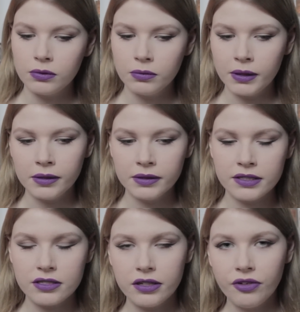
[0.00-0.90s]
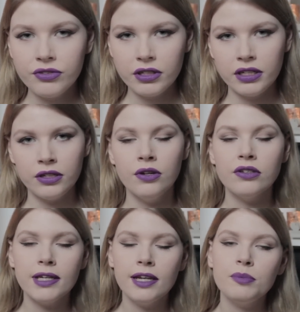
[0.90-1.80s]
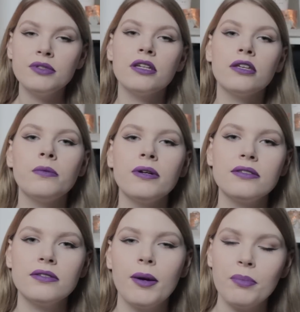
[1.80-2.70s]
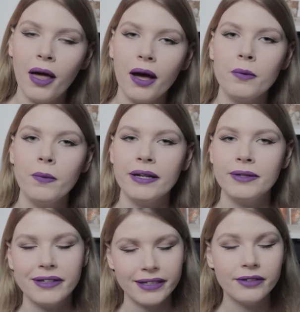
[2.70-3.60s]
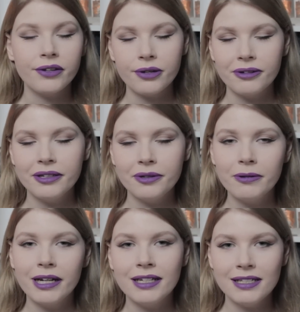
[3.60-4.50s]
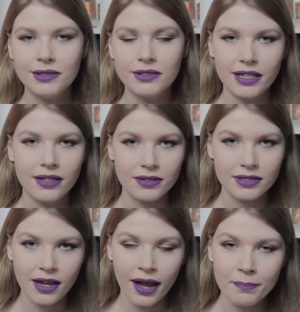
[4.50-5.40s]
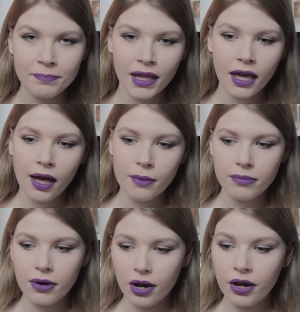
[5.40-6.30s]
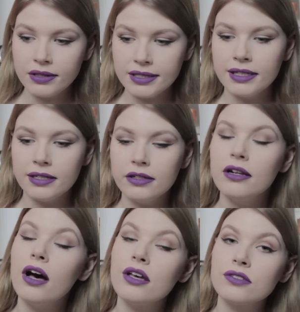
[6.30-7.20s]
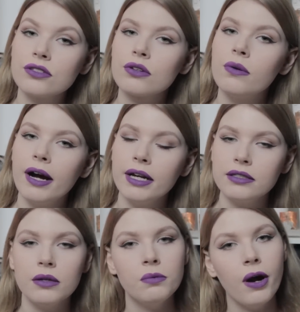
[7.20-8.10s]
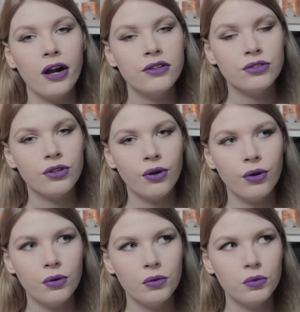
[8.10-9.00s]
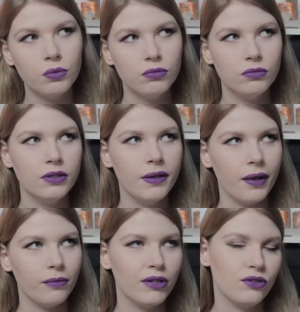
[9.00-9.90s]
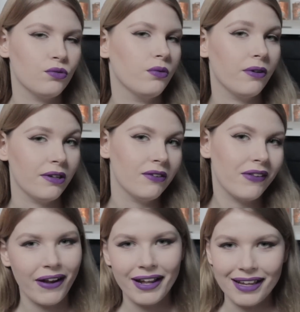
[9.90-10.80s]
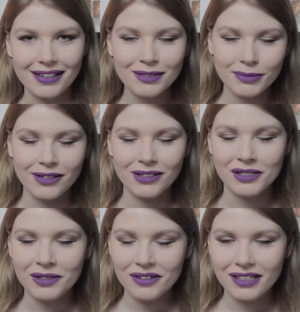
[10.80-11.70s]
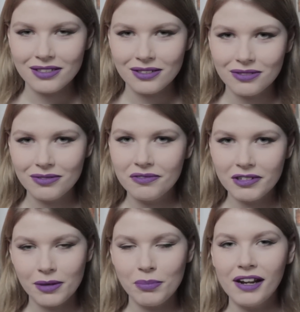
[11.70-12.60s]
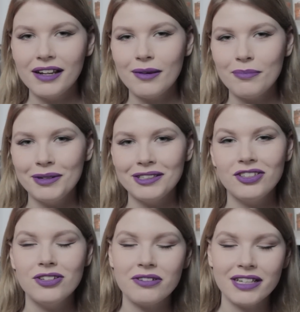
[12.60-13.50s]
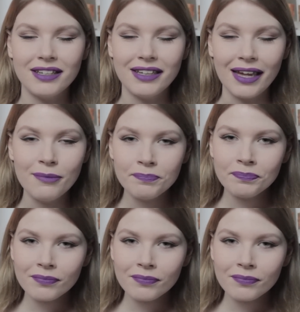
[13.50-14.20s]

well, it's definitely not a lipstick you want to apply when you're in a hurry, you really need to take your time. But it lasts quite a while, so yeah, it's worth it, I guess, because you don't need to reapply that much during the day.